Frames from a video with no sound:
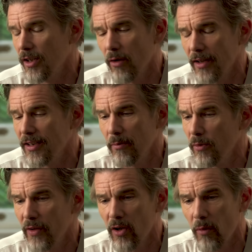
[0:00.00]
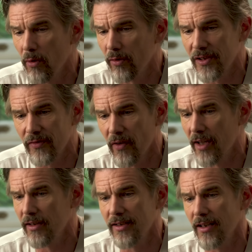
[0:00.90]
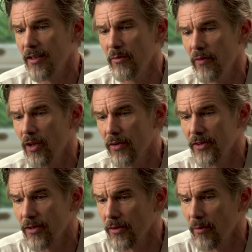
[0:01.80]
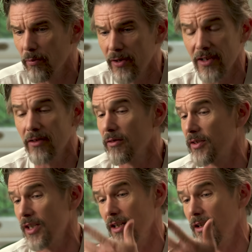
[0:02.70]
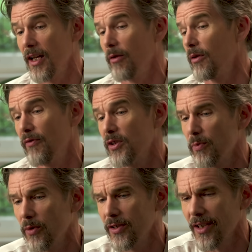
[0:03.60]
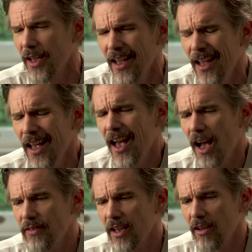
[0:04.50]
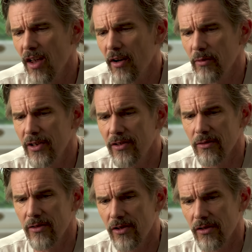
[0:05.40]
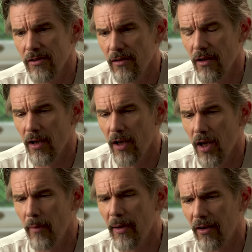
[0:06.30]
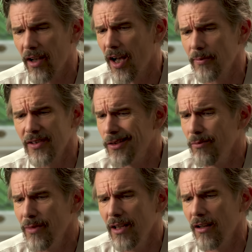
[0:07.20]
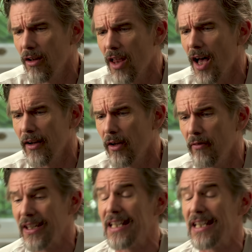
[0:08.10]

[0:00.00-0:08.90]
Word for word: you know, I did a movie called Brooklyn's Finest. I did a movie called Assault on Precinct 13, and now with Fishpriest. Like, I've done a lot of research about cops, and you meet a lot of